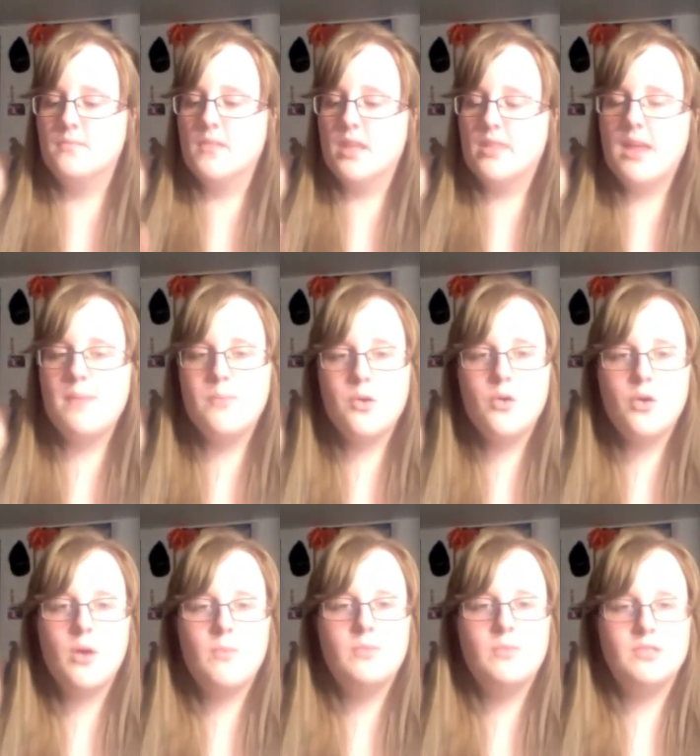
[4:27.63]
That
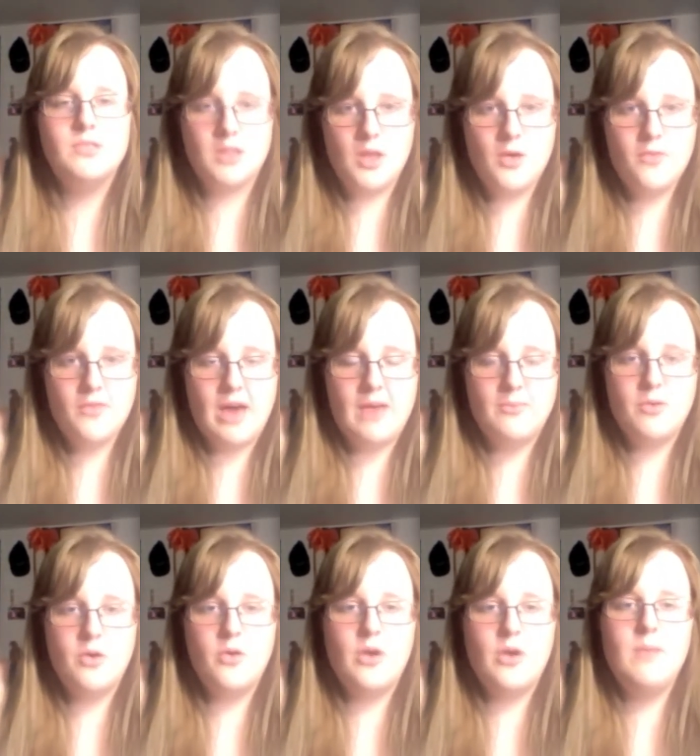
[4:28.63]
program was a low-fat
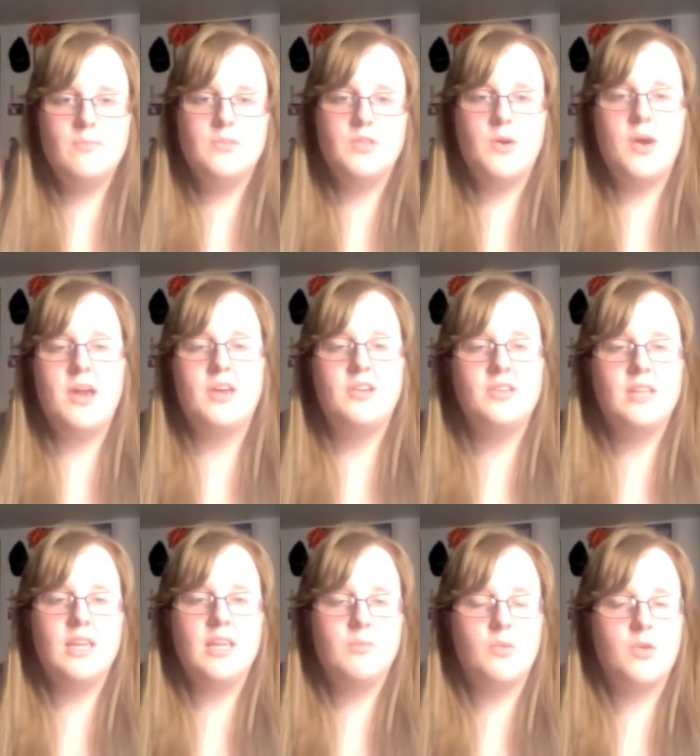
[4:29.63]
program, so I couldn't
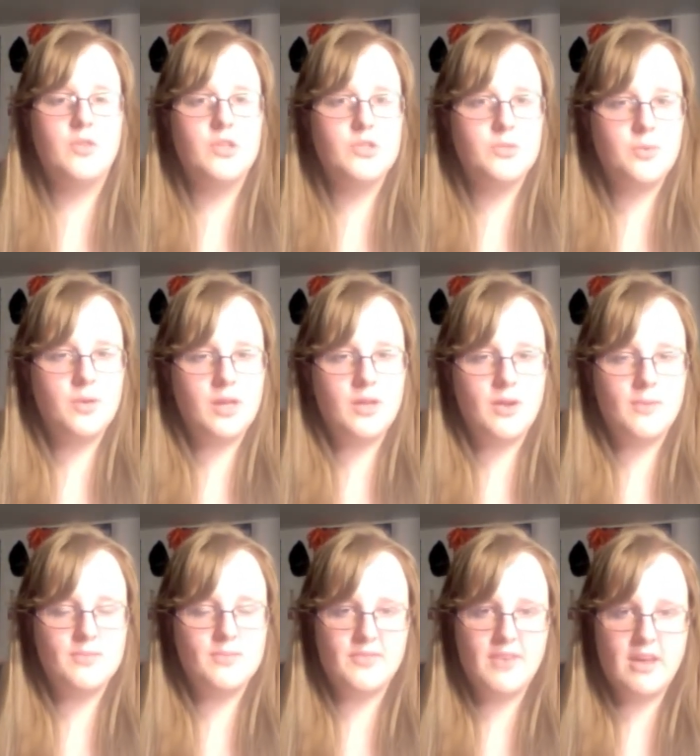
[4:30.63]
eat more than 20
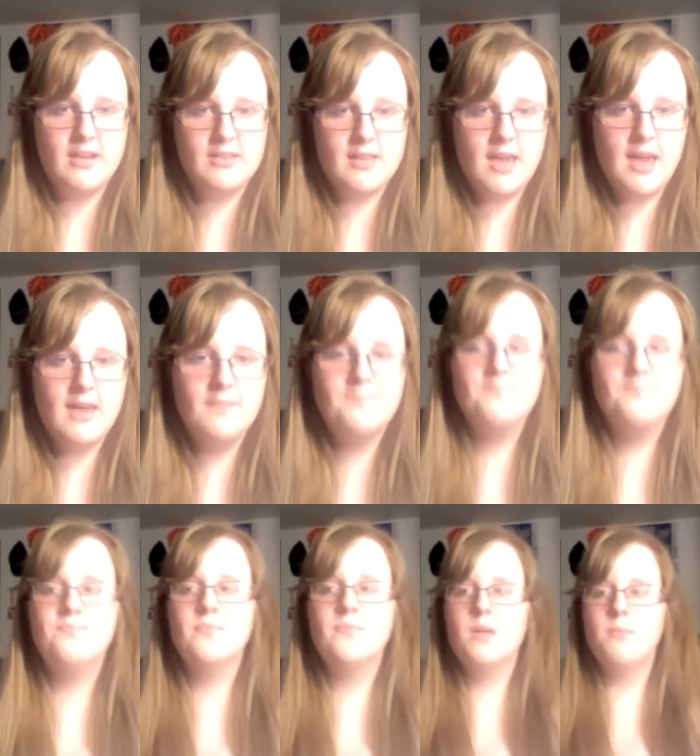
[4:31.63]
grams of fat a day.
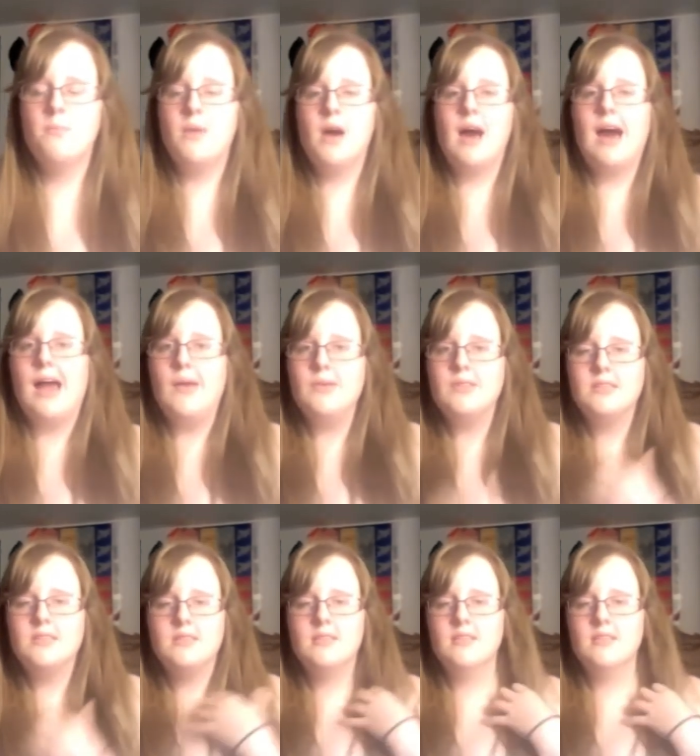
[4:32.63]
But I'm
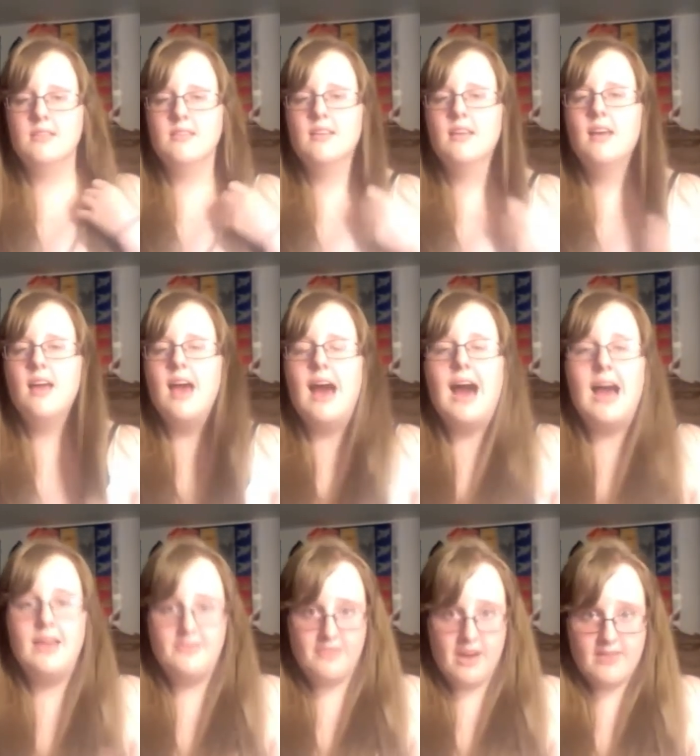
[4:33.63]

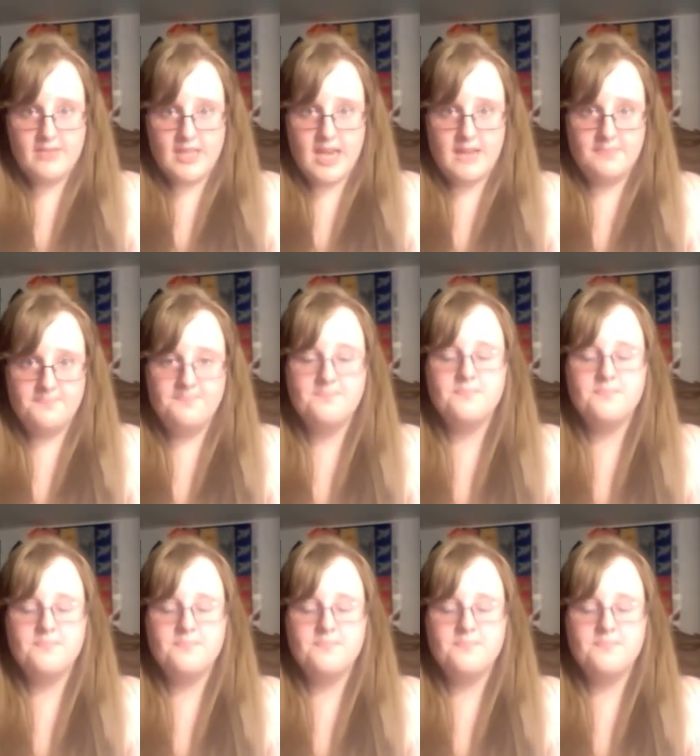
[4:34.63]
5'10".